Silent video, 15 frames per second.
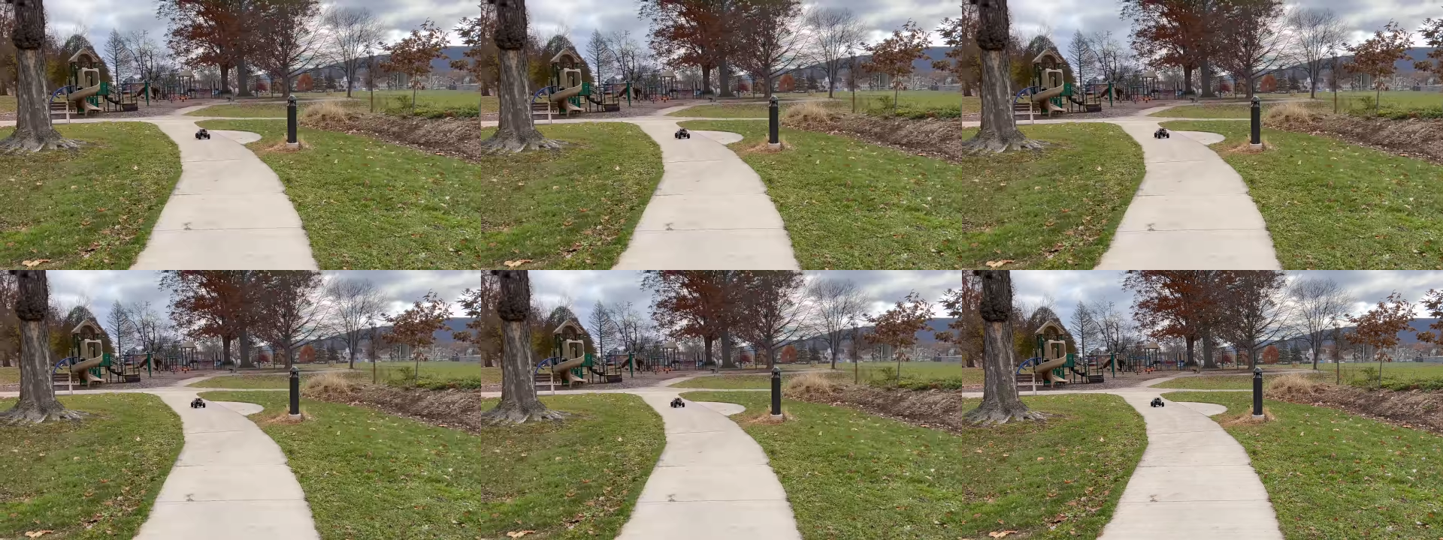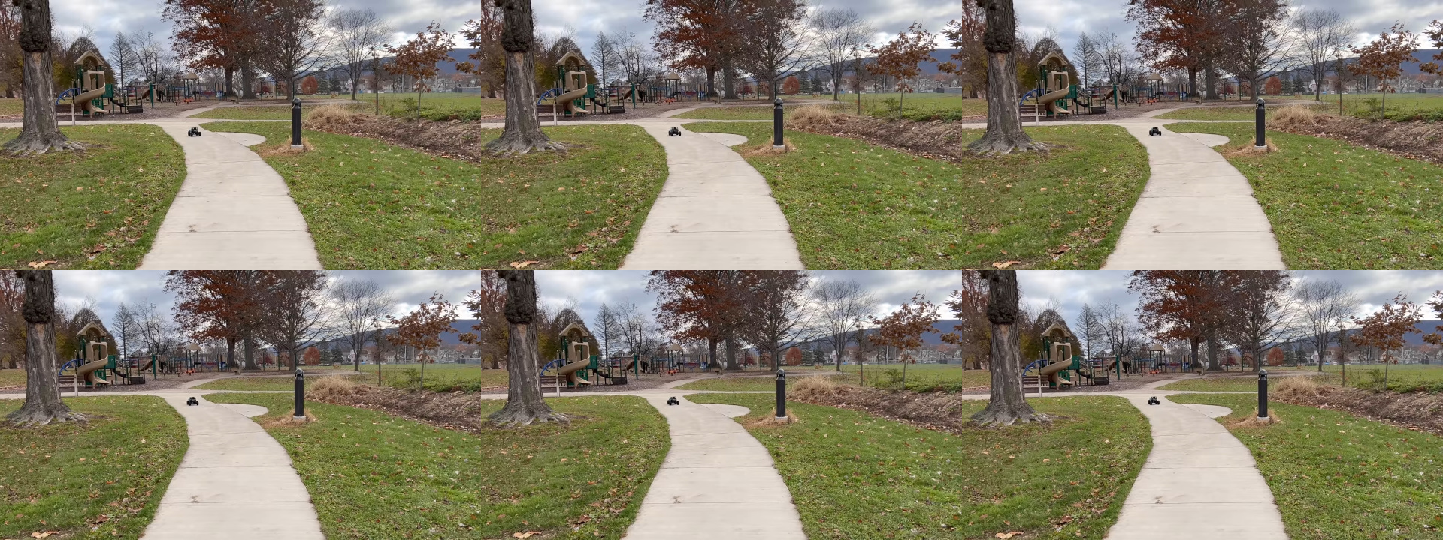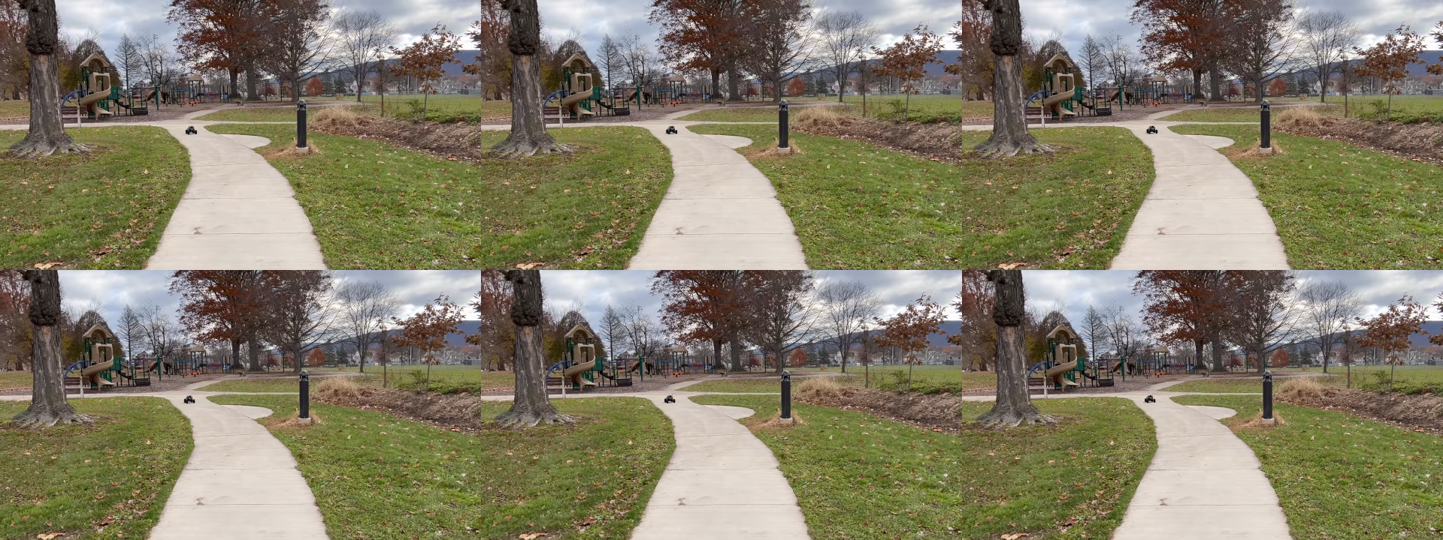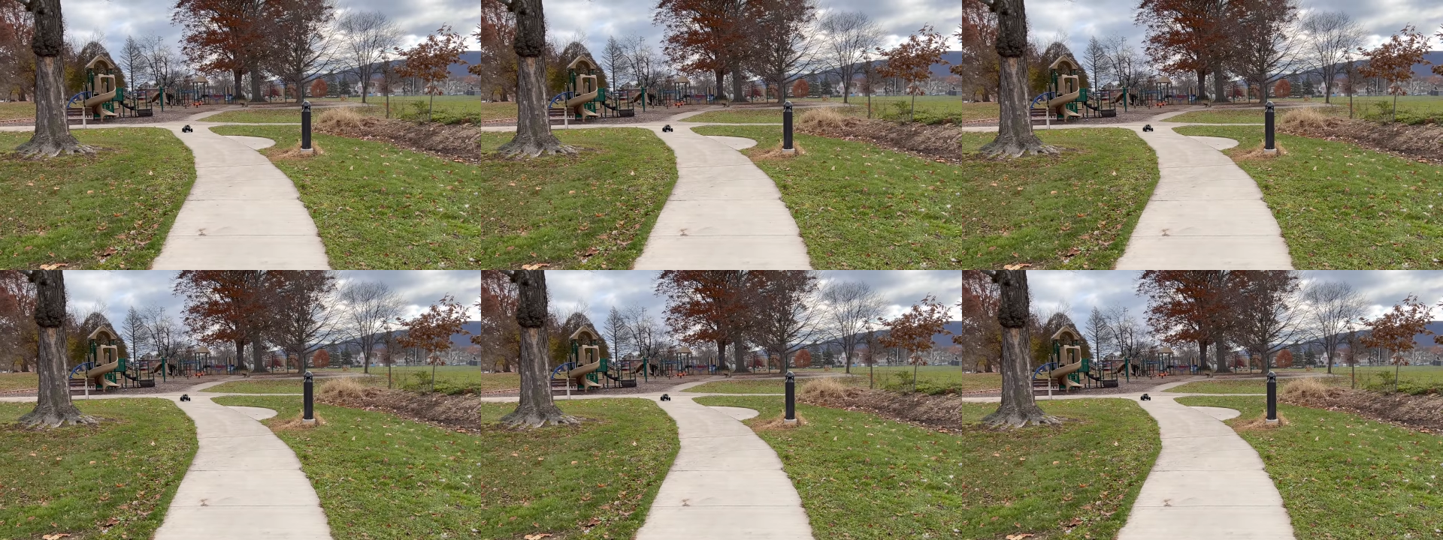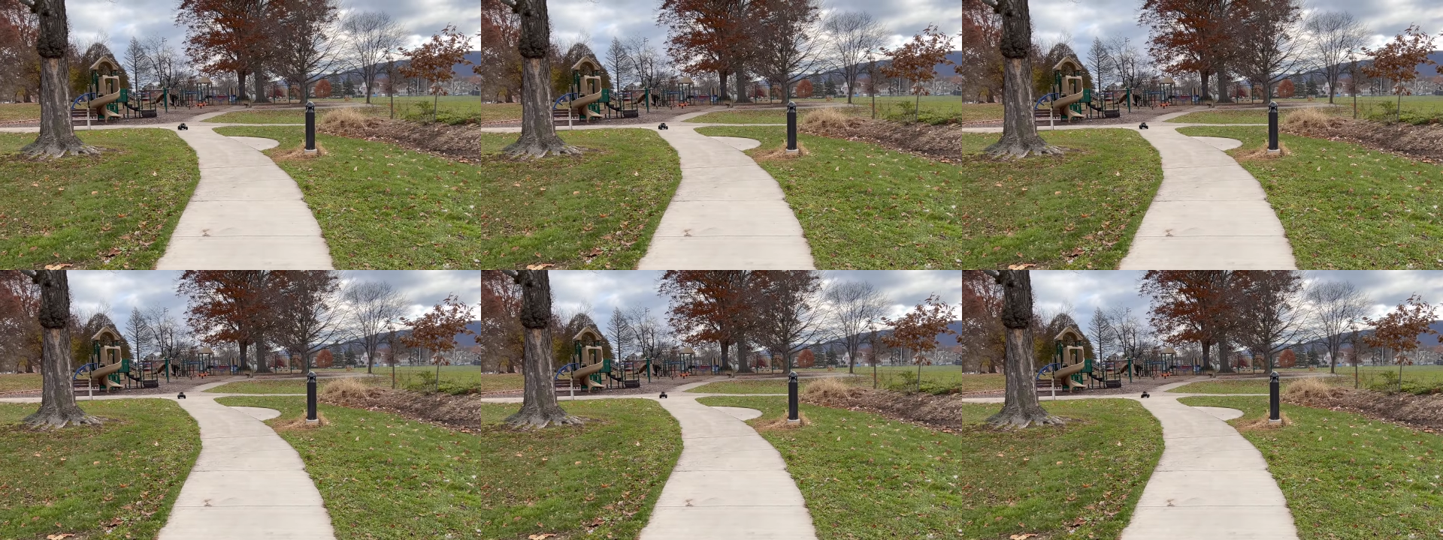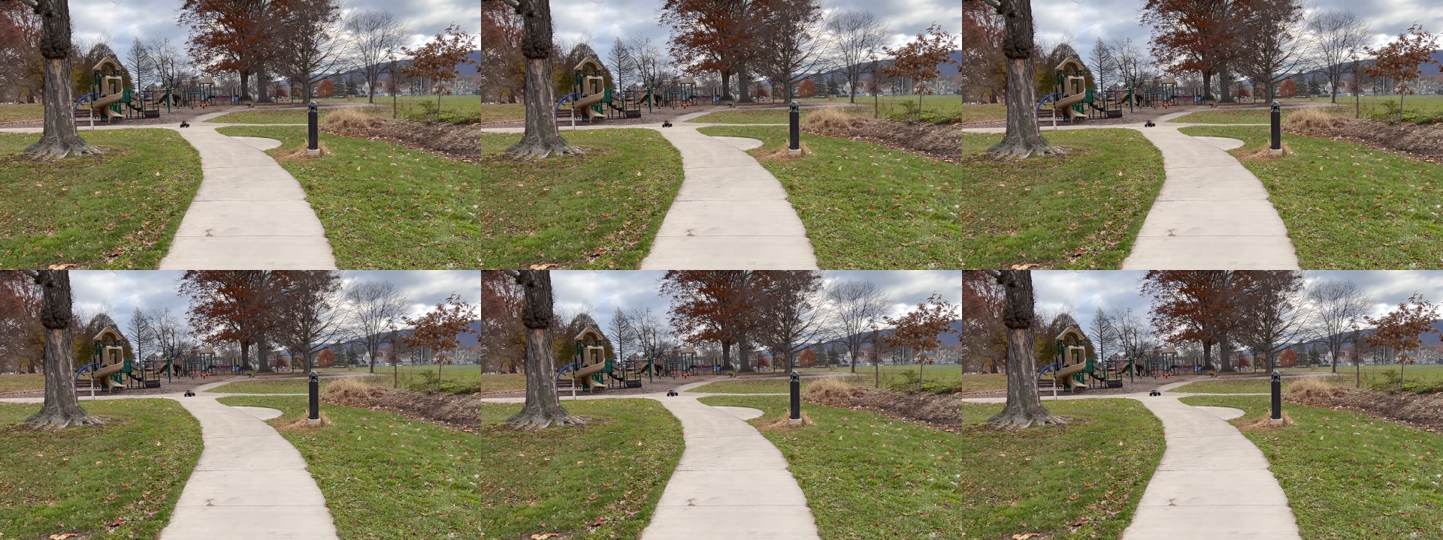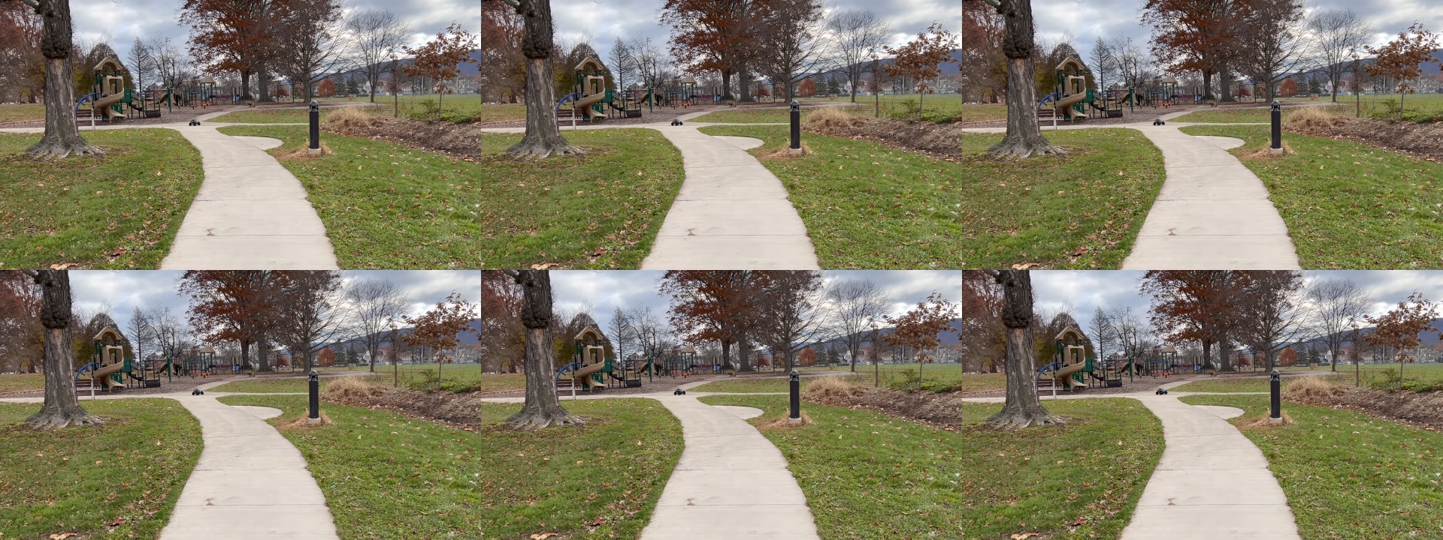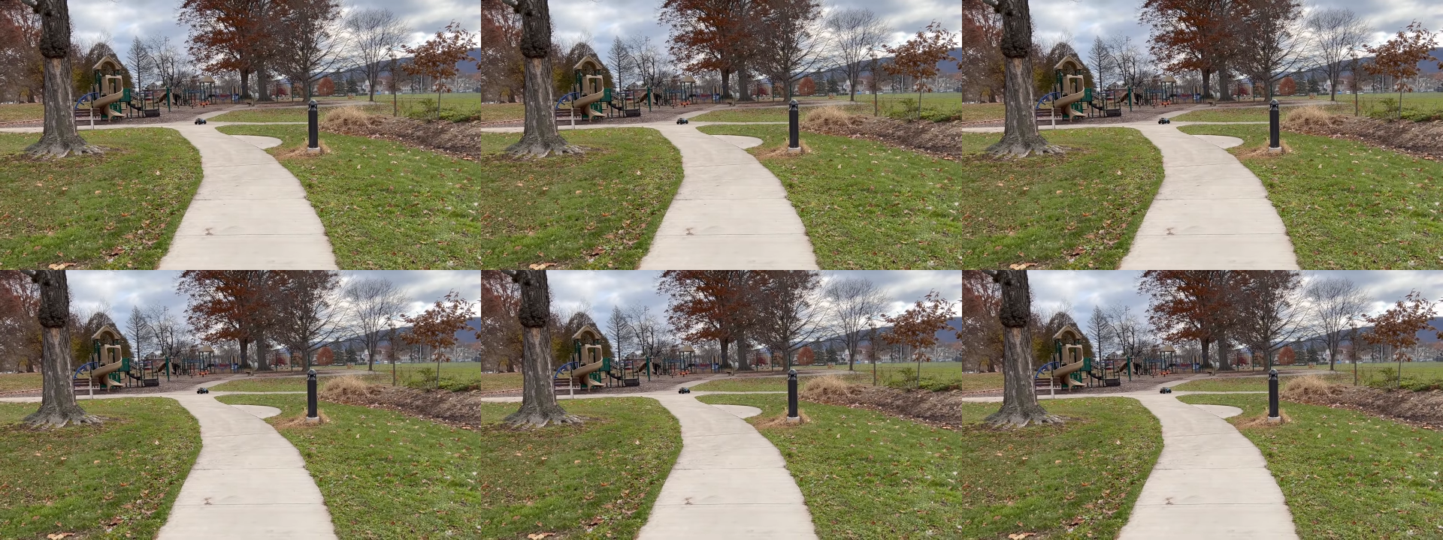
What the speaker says: (no speaker visible)